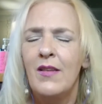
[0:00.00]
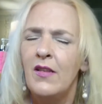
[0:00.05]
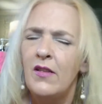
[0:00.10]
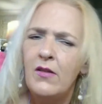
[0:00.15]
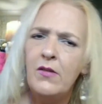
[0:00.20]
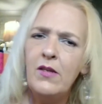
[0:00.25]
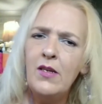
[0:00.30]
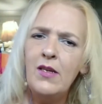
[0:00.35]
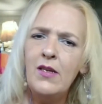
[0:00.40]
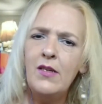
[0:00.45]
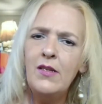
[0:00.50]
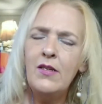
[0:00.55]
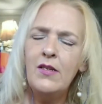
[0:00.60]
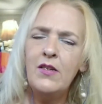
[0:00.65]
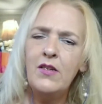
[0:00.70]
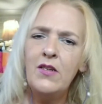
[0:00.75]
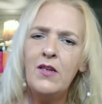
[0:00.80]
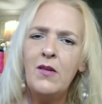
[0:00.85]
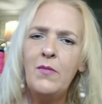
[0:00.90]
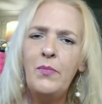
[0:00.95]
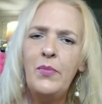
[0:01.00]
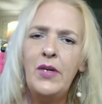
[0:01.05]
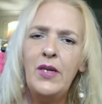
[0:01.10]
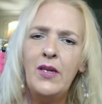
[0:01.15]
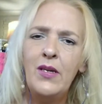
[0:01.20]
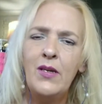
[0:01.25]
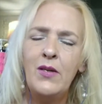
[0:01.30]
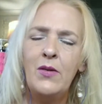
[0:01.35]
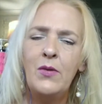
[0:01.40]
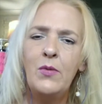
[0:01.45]
They're not
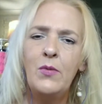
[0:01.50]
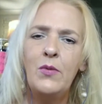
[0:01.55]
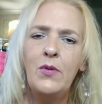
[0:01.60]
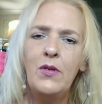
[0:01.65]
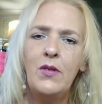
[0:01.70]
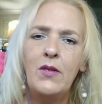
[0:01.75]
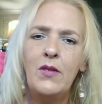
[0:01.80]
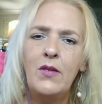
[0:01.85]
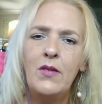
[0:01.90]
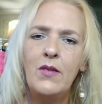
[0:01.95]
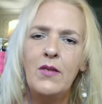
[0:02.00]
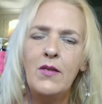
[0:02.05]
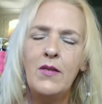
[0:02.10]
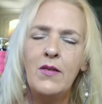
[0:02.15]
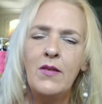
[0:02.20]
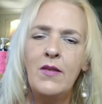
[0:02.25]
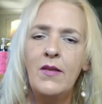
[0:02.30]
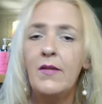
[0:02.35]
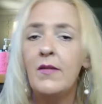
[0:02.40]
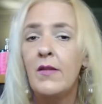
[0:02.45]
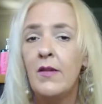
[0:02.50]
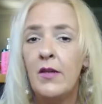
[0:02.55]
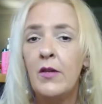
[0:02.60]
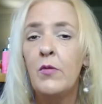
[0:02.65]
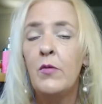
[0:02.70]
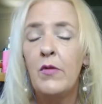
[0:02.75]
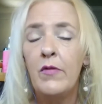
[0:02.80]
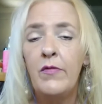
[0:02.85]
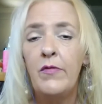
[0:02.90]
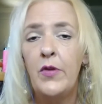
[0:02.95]
jumping on this
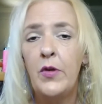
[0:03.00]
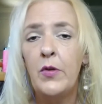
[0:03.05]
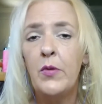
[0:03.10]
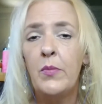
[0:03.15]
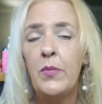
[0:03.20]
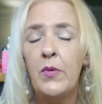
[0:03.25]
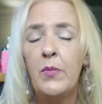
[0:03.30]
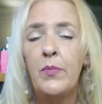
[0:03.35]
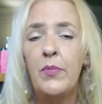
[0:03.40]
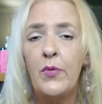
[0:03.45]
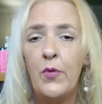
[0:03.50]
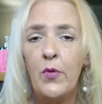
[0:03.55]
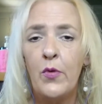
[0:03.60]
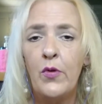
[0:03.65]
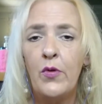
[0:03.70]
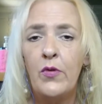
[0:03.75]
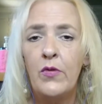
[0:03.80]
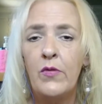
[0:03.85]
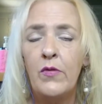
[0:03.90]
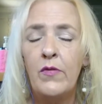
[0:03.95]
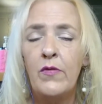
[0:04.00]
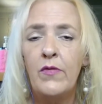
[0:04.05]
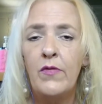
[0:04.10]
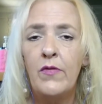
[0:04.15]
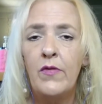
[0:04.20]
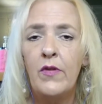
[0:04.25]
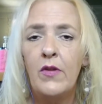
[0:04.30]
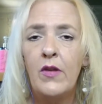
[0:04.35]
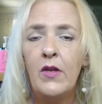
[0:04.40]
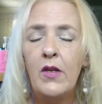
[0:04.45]
irrefutable proof
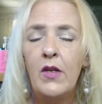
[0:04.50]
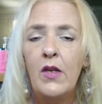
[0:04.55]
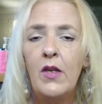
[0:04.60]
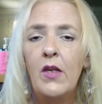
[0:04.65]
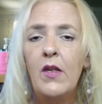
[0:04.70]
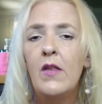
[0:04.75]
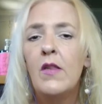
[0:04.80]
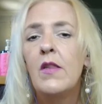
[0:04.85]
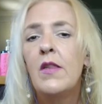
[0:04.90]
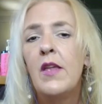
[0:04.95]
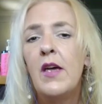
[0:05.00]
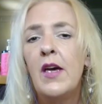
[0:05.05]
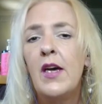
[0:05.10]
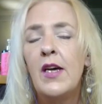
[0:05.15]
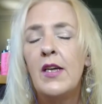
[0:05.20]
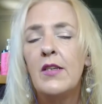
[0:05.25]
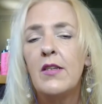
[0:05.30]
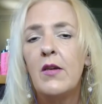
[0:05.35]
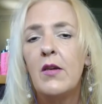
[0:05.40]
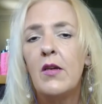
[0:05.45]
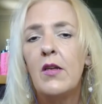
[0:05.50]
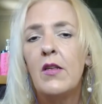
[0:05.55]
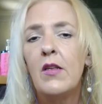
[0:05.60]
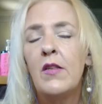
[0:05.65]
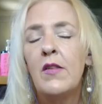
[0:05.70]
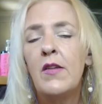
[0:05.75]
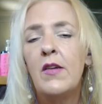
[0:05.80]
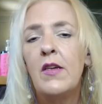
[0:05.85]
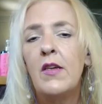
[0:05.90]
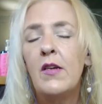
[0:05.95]
that
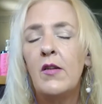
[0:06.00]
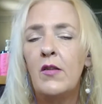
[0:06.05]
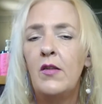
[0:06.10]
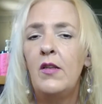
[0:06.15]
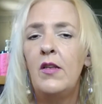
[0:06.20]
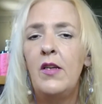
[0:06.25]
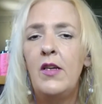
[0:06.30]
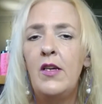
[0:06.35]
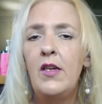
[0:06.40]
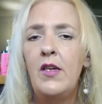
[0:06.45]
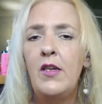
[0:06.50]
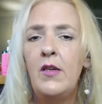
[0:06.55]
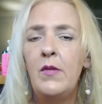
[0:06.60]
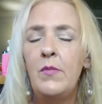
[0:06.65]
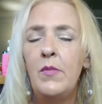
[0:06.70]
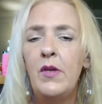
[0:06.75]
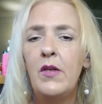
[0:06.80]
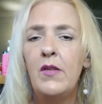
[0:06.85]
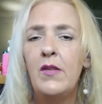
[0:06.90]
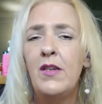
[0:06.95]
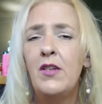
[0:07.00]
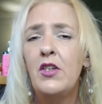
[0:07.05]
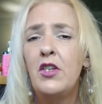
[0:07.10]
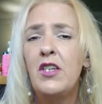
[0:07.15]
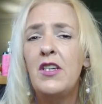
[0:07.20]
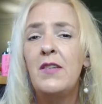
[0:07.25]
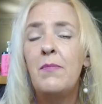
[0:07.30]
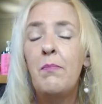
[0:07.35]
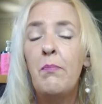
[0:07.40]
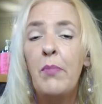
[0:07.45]
the claim that
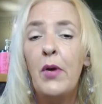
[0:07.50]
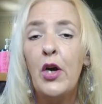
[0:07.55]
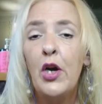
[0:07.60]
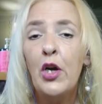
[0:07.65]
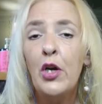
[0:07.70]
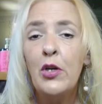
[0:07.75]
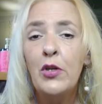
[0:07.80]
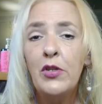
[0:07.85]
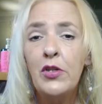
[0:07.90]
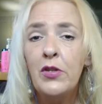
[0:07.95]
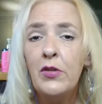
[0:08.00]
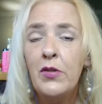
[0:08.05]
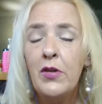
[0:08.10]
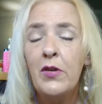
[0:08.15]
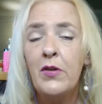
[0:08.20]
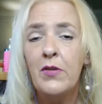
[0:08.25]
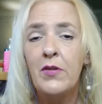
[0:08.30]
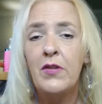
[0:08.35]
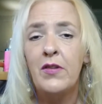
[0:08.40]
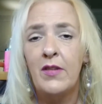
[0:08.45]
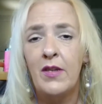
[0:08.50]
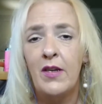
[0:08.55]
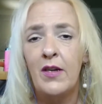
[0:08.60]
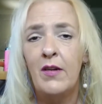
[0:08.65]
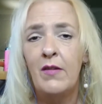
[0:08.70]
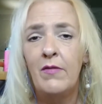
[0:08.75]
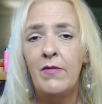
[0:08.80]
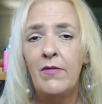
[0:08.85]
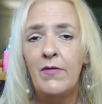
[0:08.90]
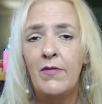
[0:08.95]
she perjured
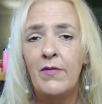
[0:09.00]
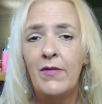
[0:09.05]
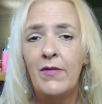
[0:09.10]
herself